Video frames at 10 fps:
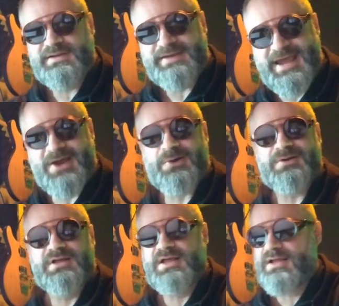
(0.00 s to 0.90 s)

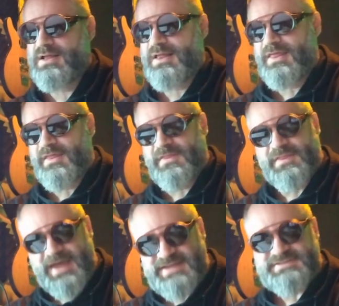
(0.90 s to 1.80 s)
Now,
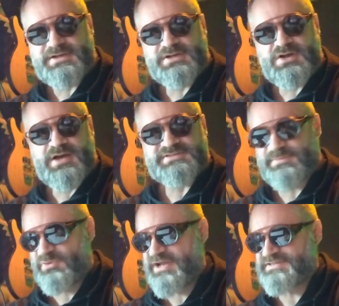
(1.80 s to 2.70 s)
that's going to cause
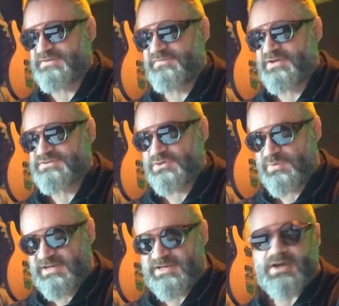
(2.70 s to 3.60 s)
the brakes to fail, so
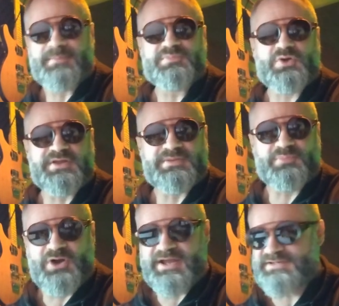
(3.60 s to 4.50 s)
we need to upgrade the
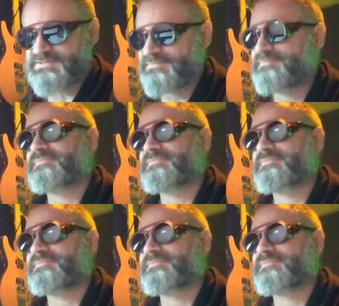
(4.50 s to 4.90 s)
brakes.